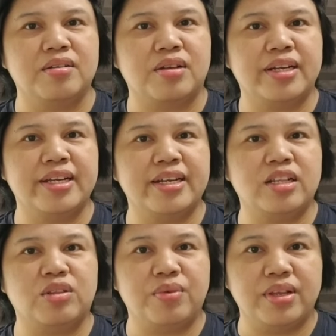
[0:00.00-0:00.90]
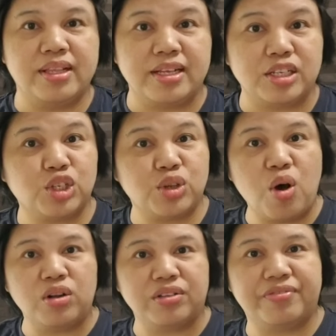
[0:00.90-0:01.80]
clean it with the
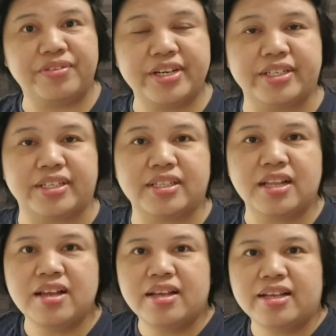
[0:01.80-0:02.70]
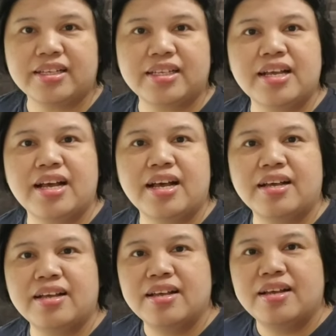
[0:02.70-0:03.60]
salt first, kasi
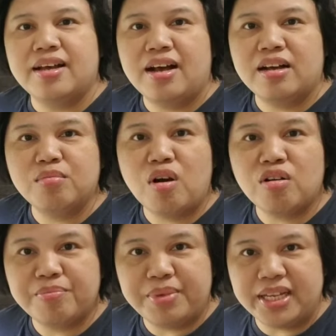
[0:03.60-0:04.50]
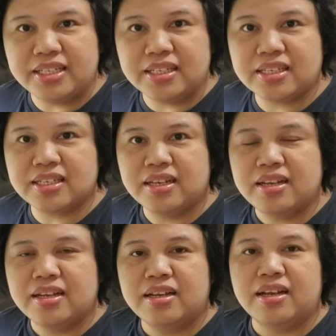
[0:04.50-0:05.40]
nga ang mung beans
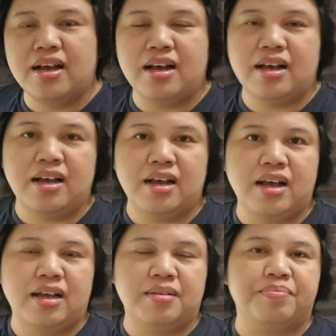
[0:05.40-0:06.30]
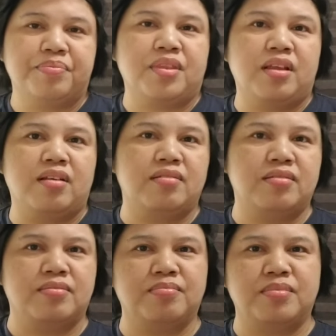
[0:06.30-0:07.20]

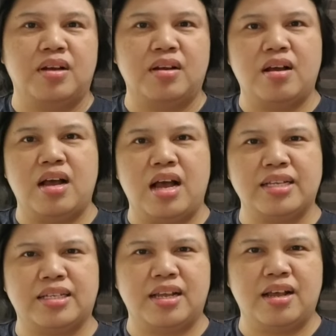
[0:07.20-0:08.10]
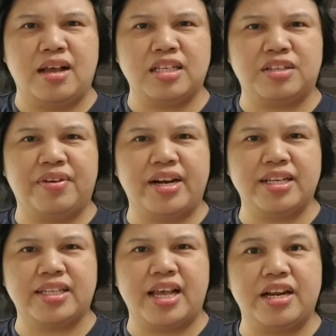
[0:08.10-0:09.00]
as far
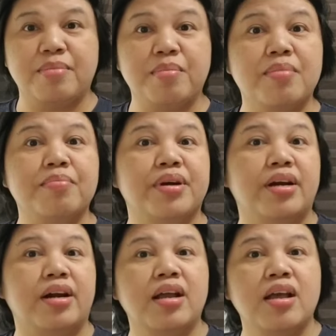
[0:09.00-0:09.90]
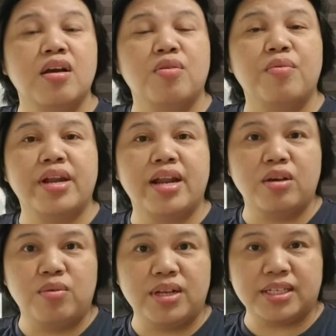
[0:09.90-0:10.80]
as I remember, when
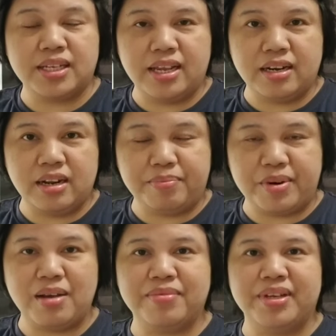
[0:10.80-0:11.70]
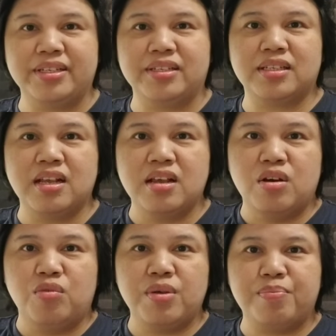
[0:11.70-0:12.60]
I was in the province,
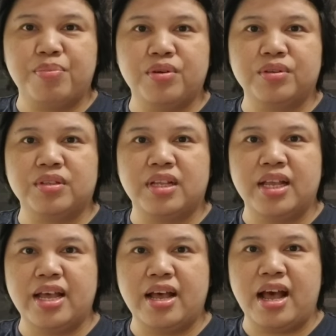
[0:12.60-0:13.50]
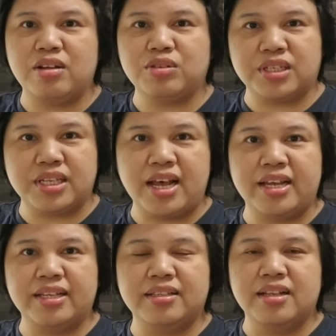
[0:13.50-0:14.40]
we put
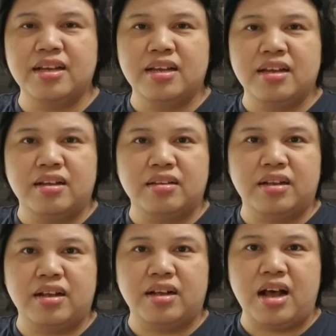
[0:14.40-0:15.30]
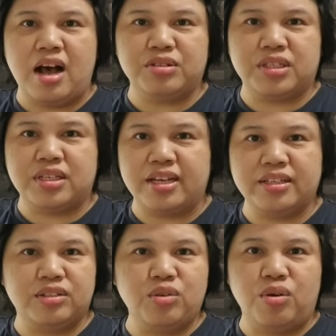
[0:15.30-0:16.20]

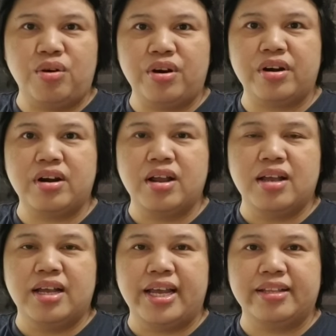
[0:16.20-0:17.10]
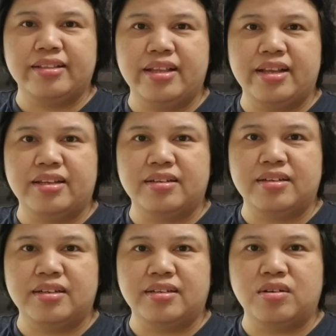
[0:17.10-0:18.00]
outside door, and then
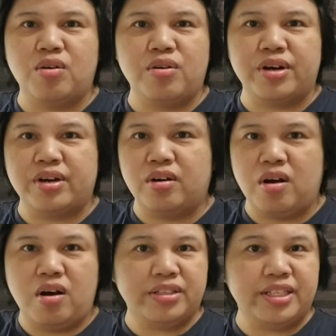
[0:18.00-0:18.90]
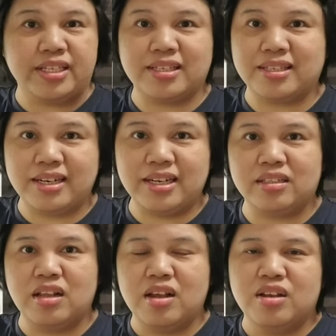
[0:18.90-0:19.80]
or on the street